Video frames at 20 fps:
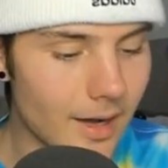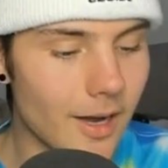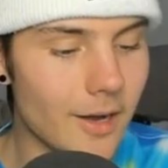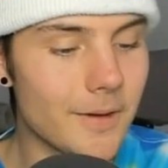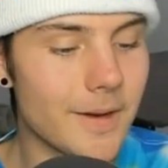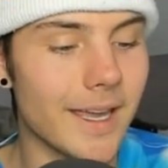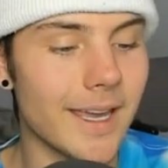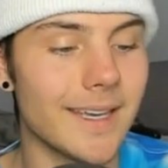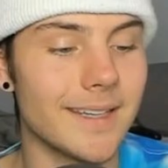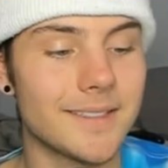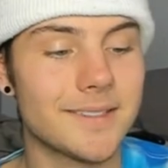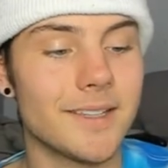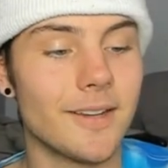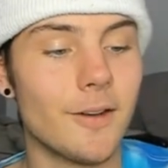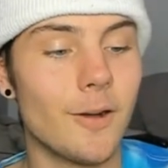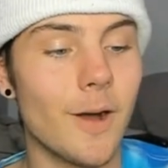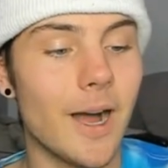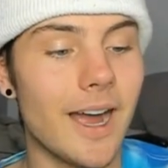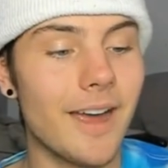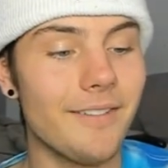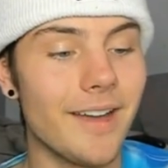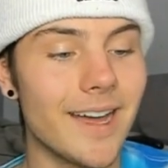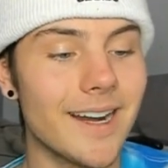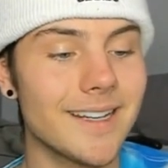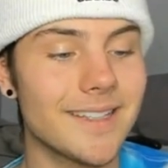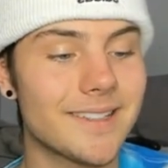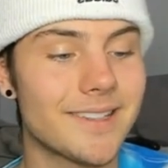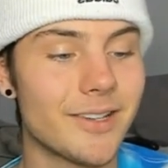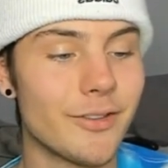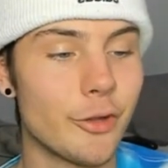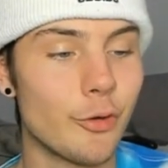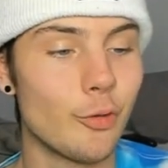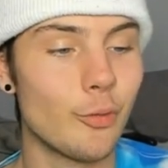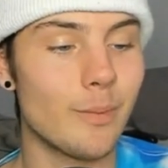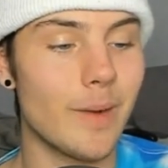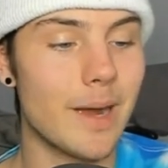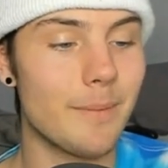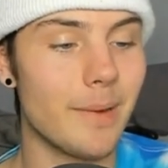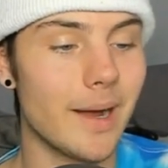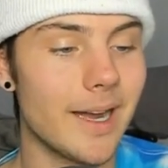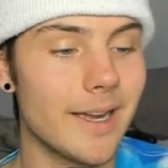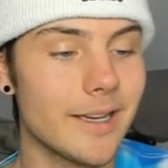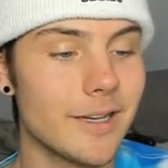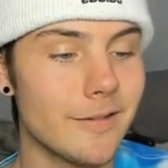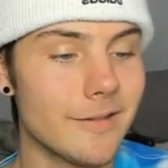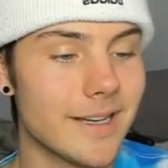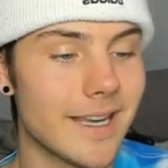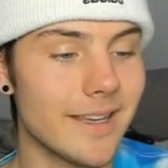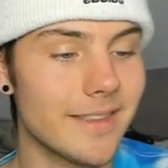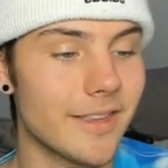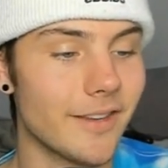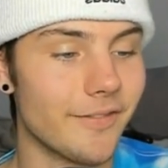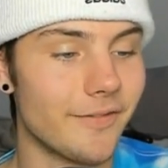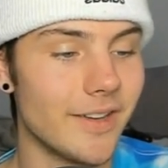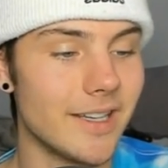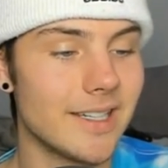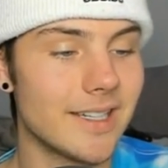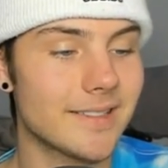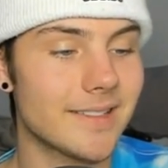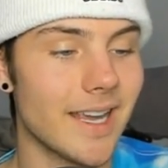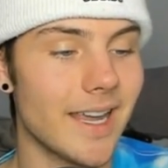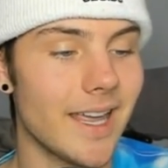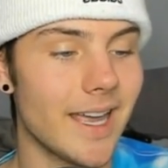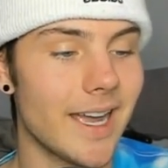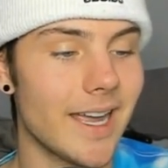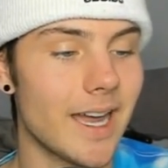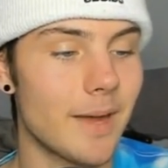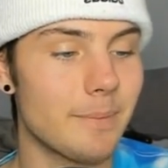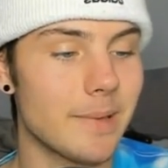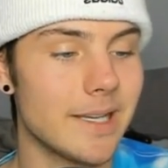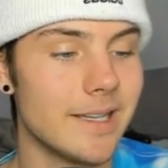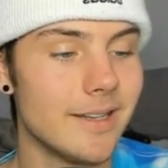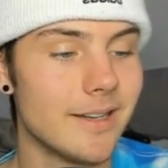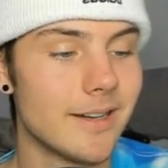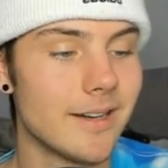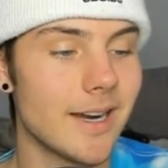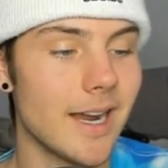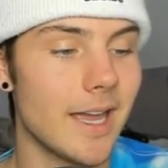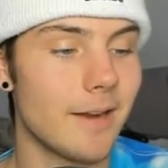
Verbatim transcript: Okay, so I've added to my bio, get the Fitness A I app here,